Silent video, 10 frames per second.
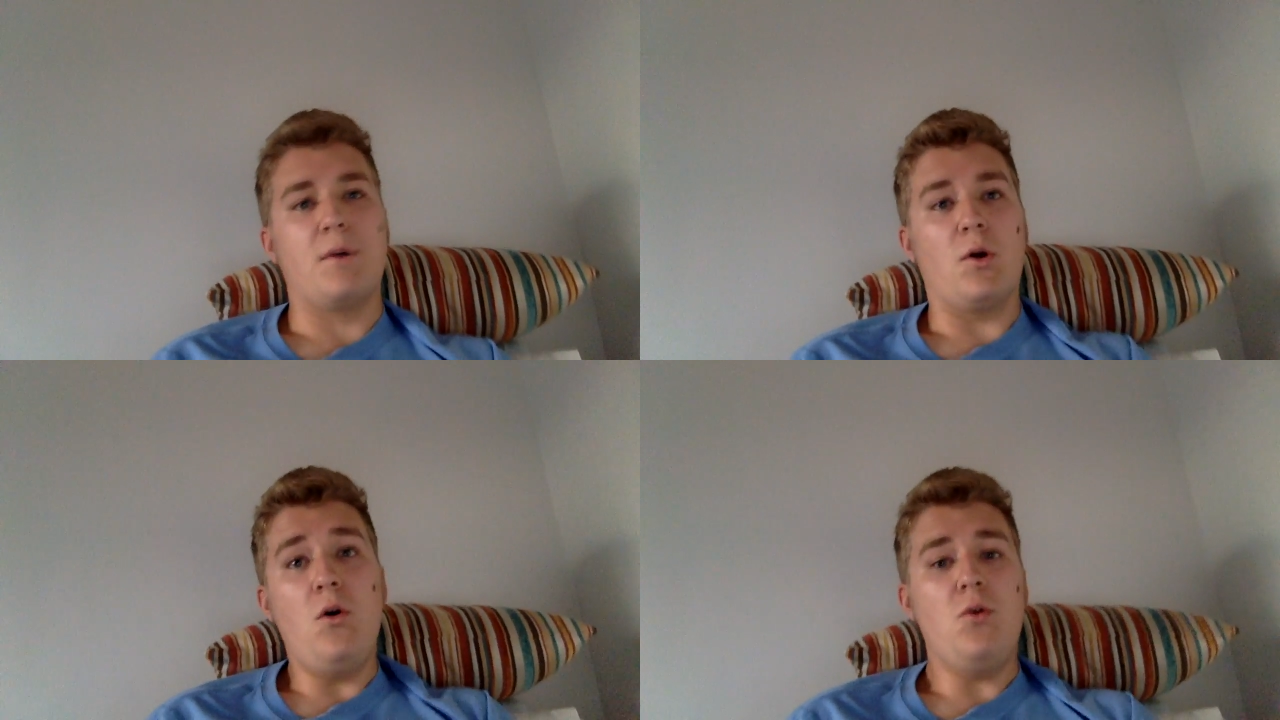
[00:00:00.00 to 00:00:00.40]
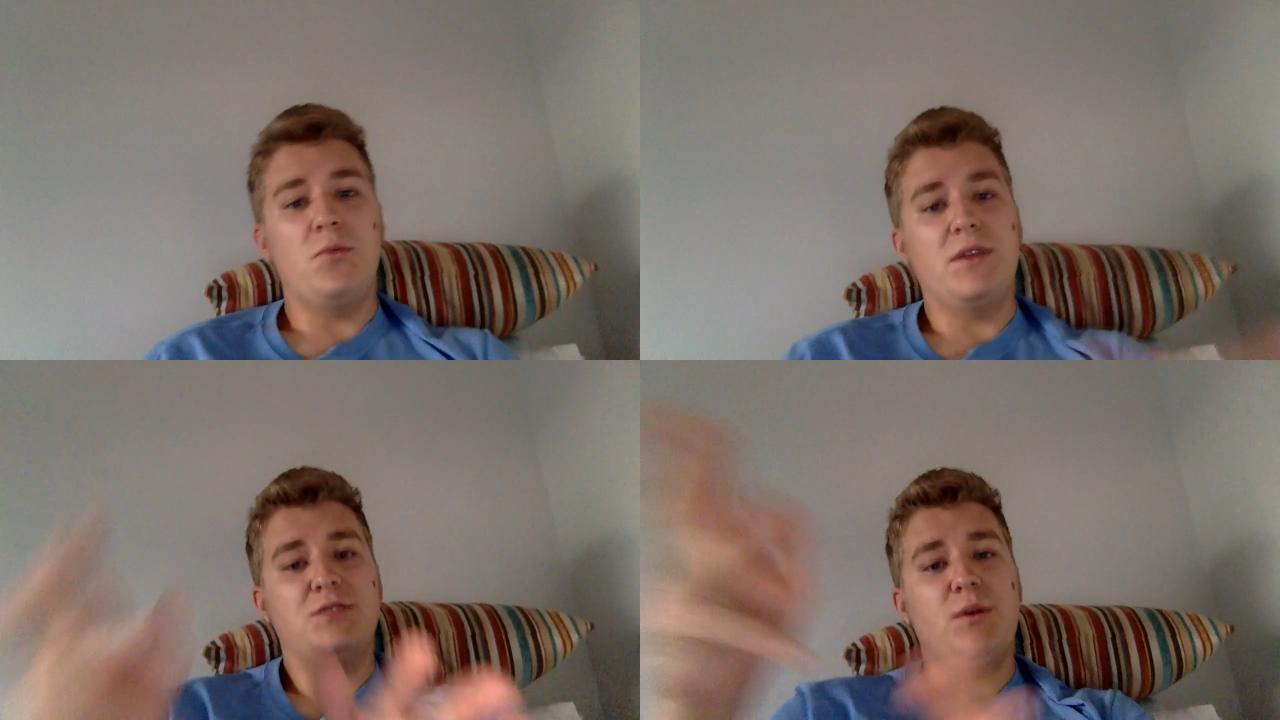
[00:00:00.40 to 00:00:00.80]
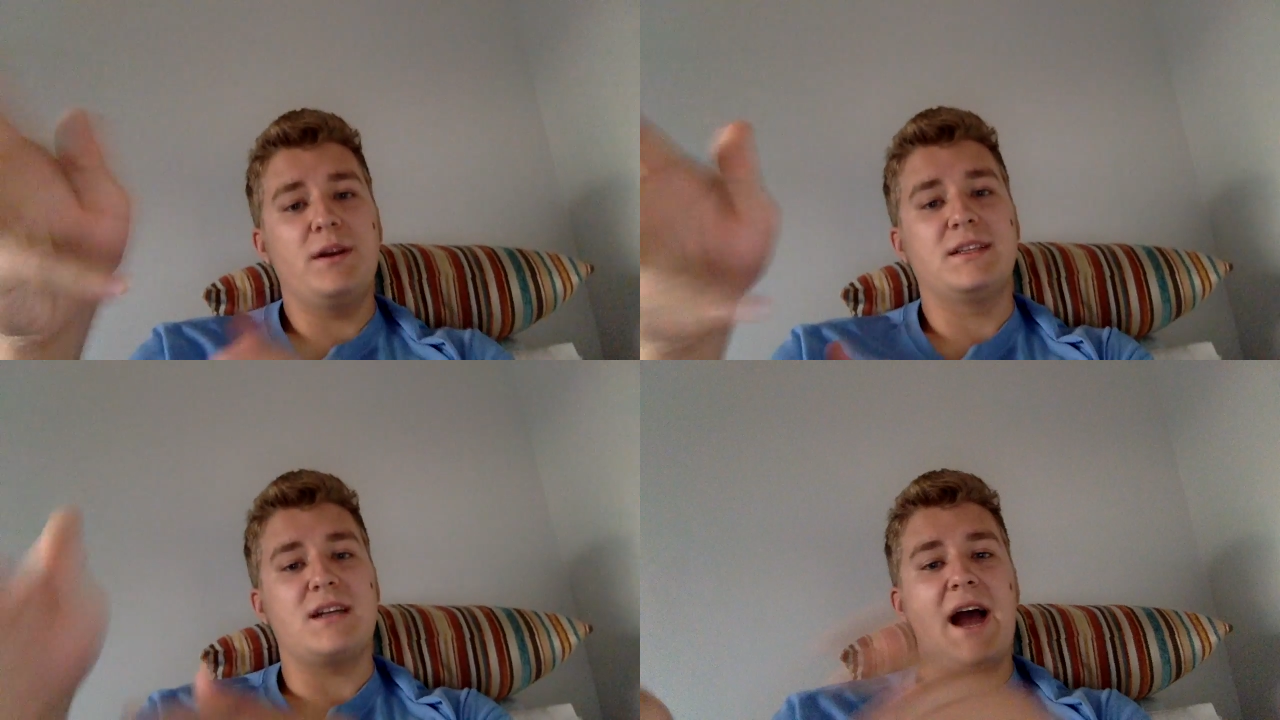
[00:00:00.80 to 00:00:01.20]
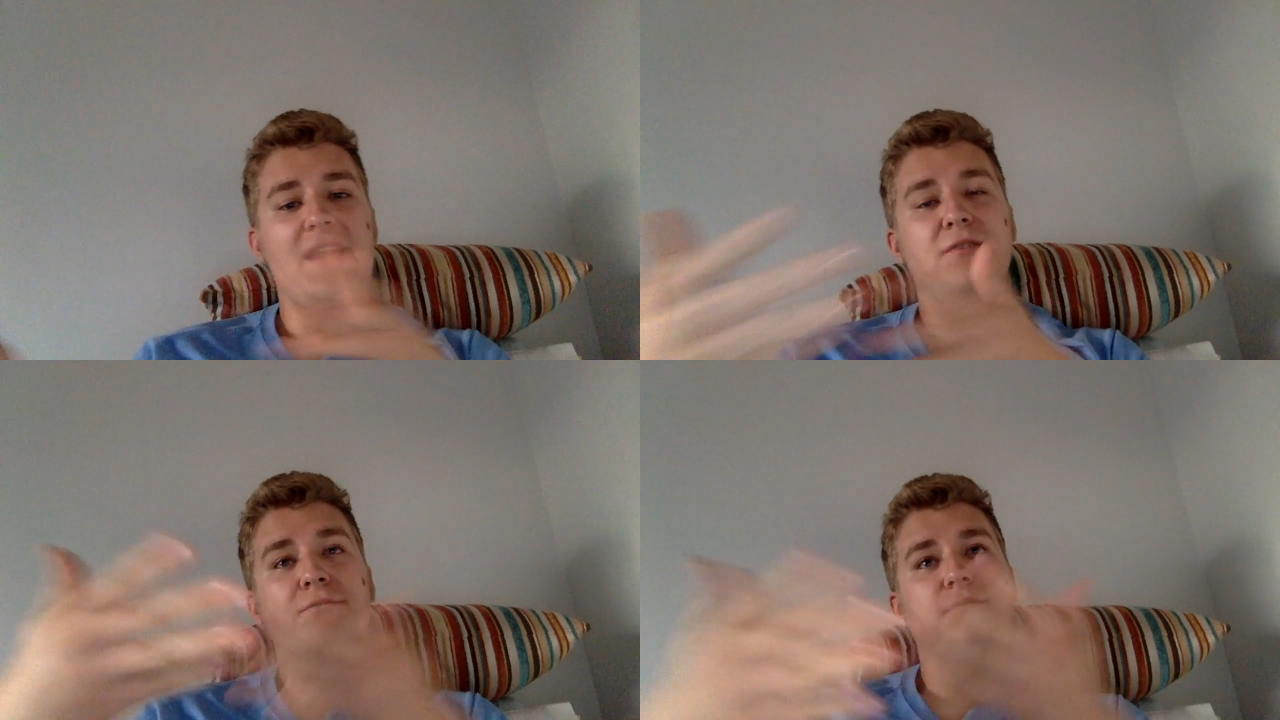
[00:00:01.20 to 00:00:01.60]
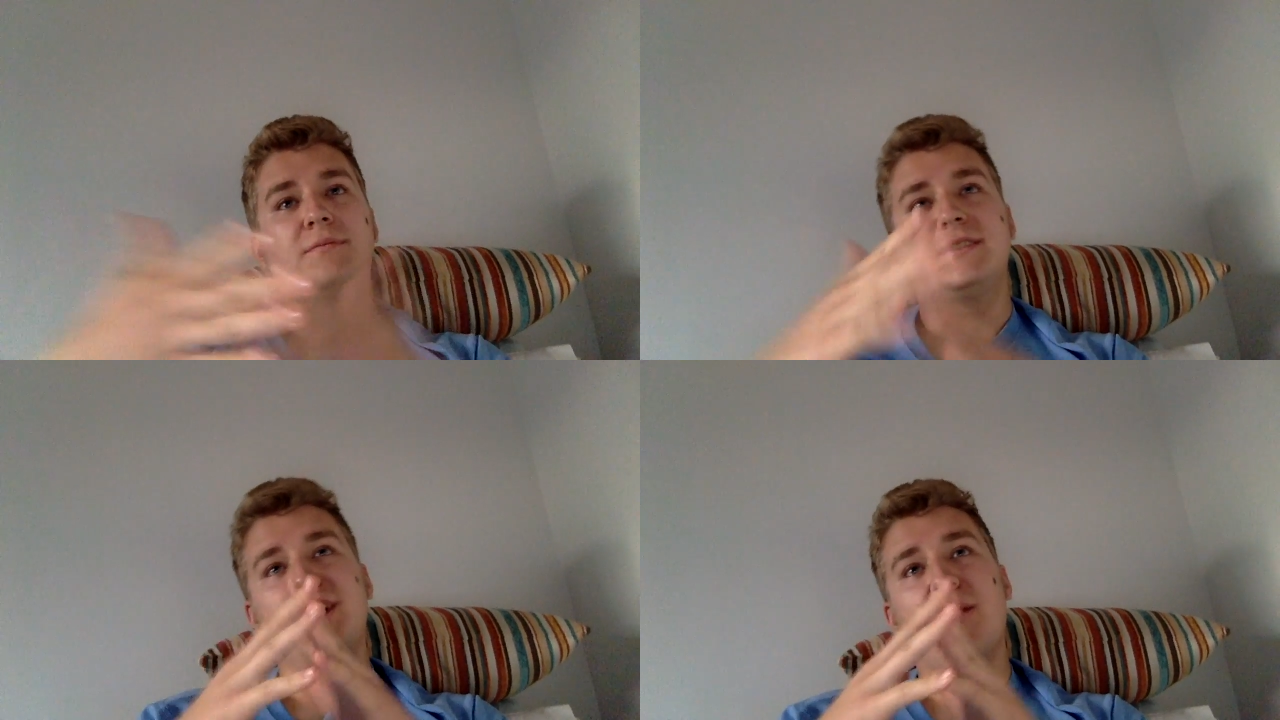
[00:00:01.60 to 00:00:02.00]
Like, oh, this one is kind of
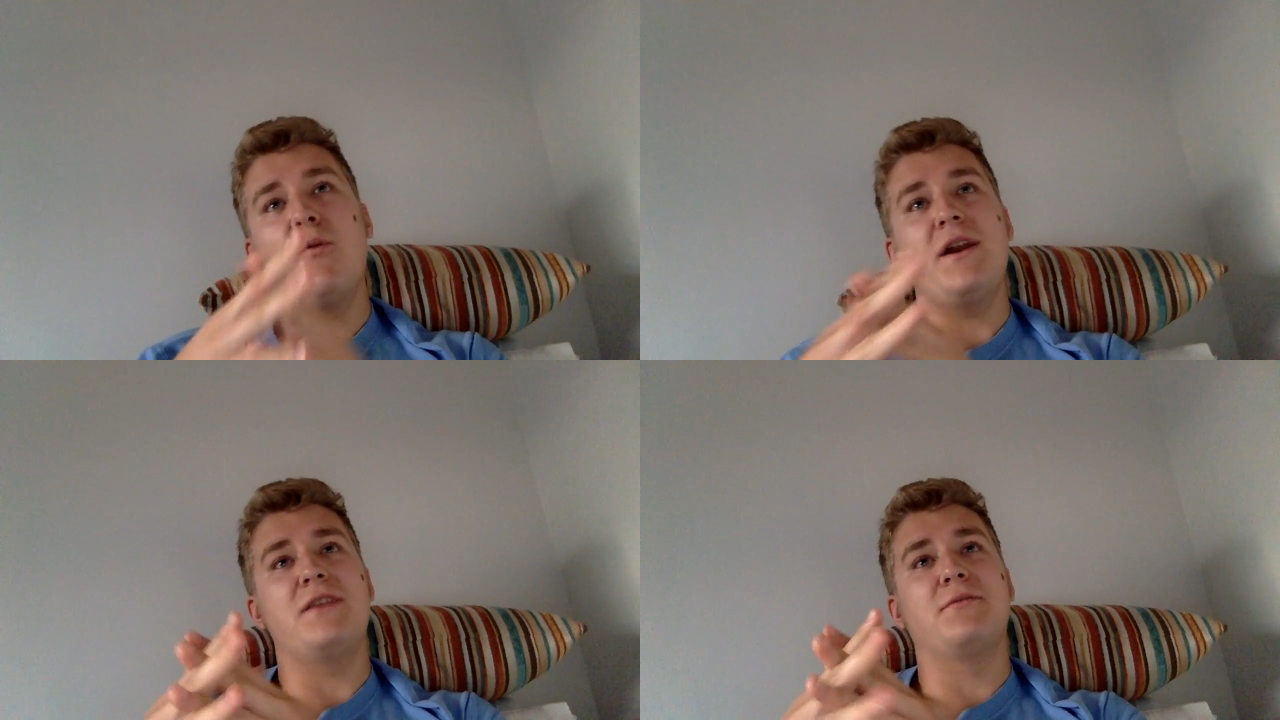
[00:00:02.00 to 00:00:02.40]
somewhat